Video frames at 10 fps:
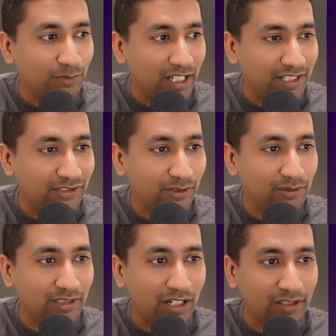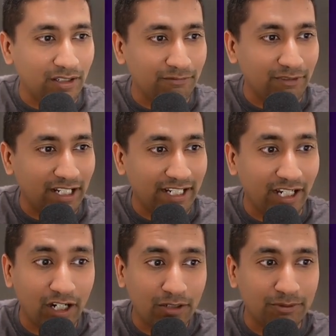when I scroll down and when I
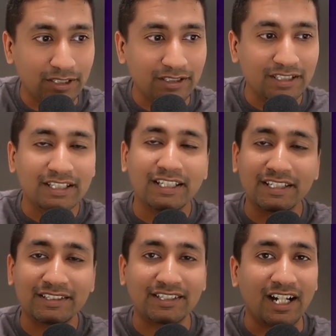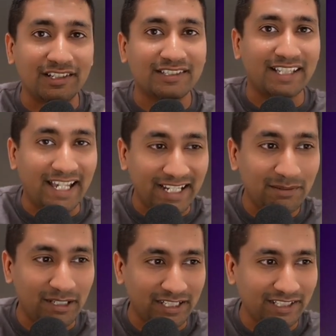hover, it starts
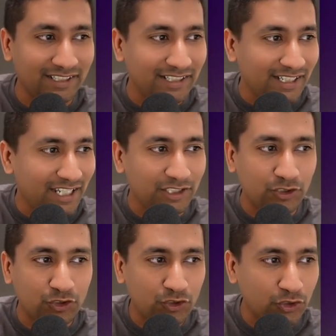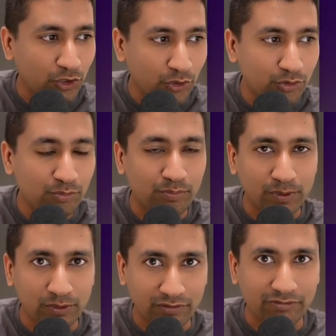animating, and it's so
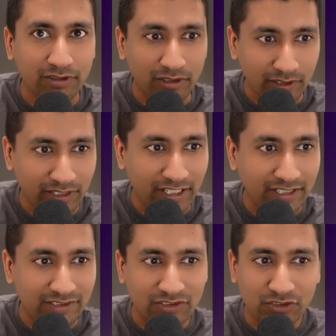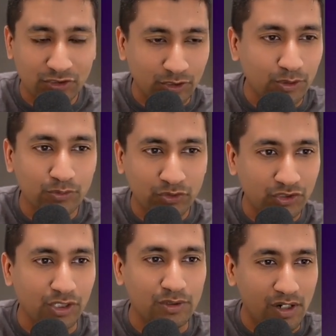beautiful looking. It's so
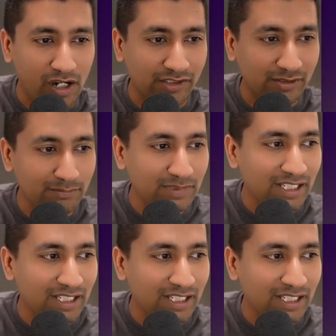awesome.